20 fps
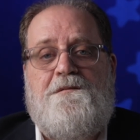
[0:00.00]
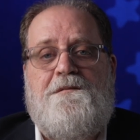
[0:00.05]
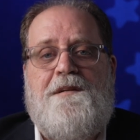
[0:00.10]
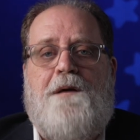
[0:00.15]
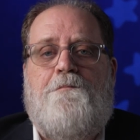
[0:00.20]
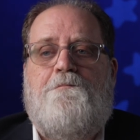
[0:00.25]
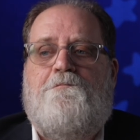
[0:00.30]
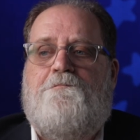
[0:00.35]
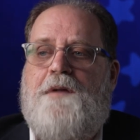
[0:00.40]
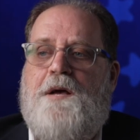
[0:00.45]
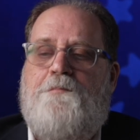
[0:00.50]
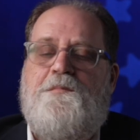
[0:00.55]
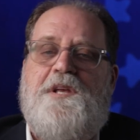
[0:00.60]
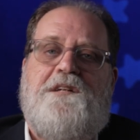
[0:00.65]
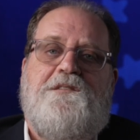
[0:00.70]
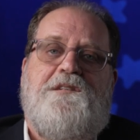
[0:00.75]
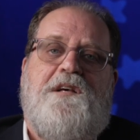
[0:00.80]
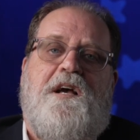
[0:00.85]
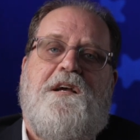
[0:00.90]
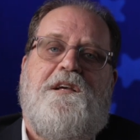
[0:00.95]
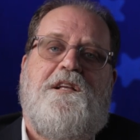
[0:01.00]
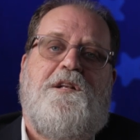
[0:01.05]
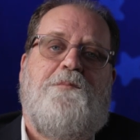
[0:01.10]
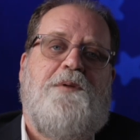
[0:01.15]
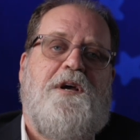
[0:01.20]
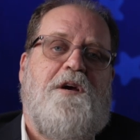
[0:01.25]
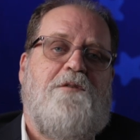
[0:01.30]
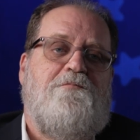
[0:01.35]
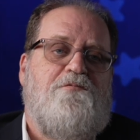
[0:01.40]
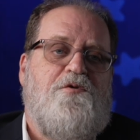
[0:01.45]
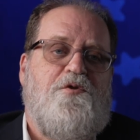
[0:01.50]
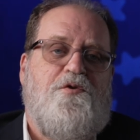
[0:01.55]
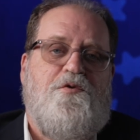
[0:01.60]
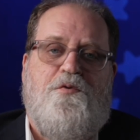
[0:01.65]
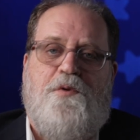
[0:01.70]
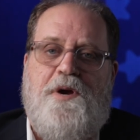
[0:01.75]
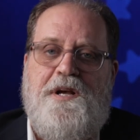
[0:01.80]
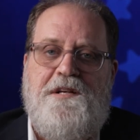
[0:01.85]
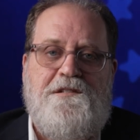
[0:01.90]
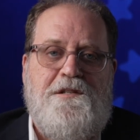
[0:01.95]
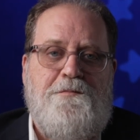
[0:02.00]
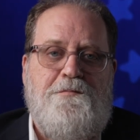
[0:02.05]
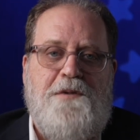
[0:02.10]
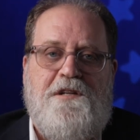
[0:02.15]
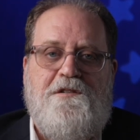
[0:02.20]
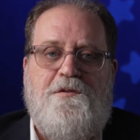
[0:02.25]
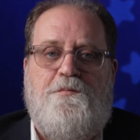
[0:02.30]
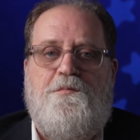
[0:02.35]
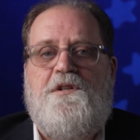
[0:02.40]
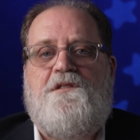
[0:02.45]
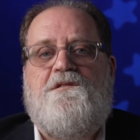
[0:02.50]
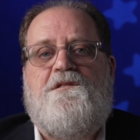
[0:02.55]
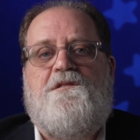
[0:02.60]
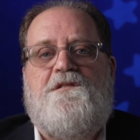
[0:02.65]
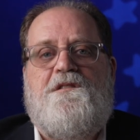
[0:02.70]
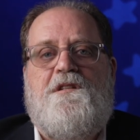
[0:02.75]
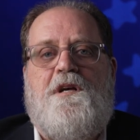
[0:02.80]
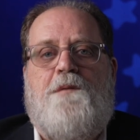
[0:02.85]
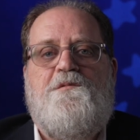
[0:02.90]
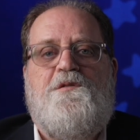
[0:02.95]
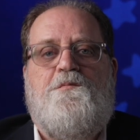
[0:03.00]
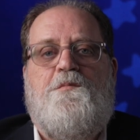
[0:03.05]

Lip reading: Now, I'm not talking about crazy megapixel sums,